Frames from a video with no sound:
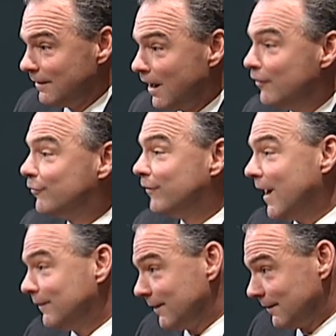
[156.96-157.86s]

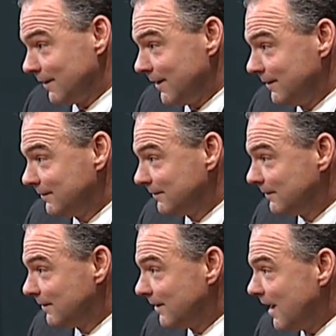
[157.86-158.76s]
unfailingly
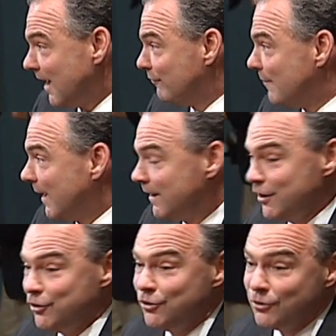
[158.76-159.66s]
have made
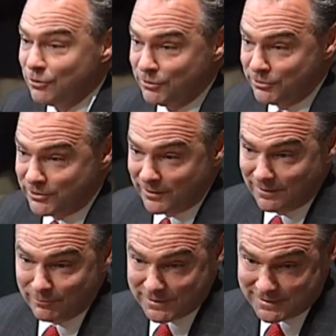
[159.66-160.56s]
huge
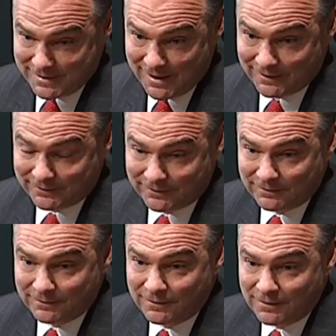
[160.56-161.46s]
mistakes.
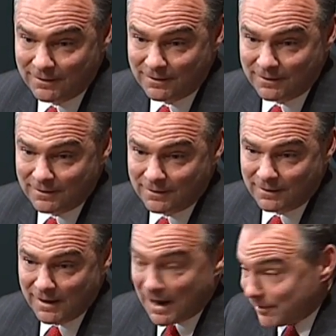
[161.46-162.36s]

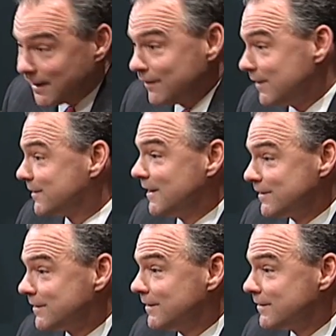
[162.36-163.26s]
And I think in this
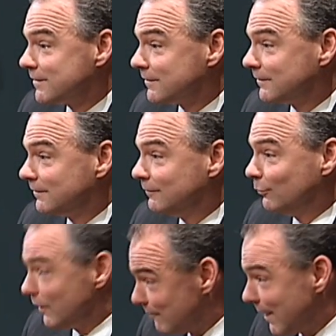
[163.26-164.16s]
instance,
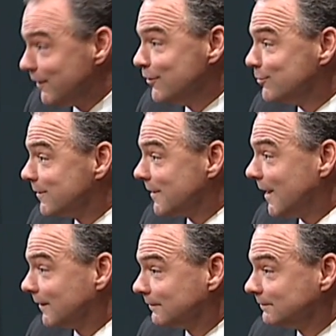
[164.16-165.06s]
we've made a huge
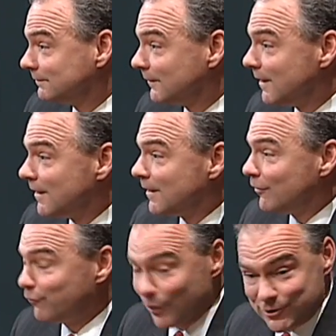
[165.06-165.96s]
mistake.
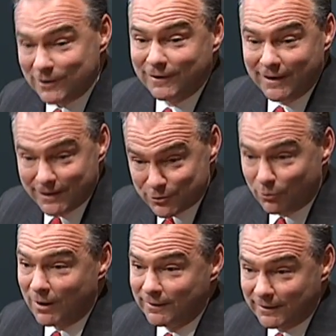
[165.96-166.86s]
Fortunately, it is
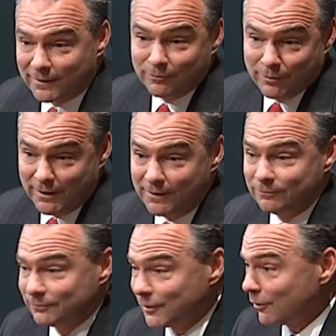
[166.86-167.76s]
one that can be
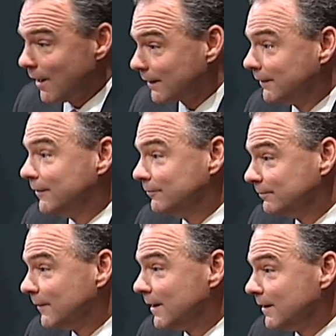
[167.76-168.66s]
corrected,
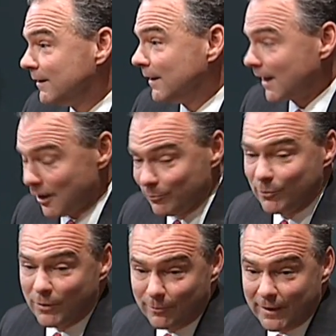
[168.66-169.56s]
and I hope
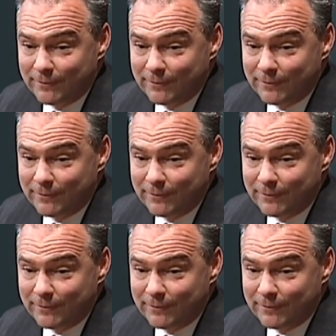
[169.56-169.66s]
it will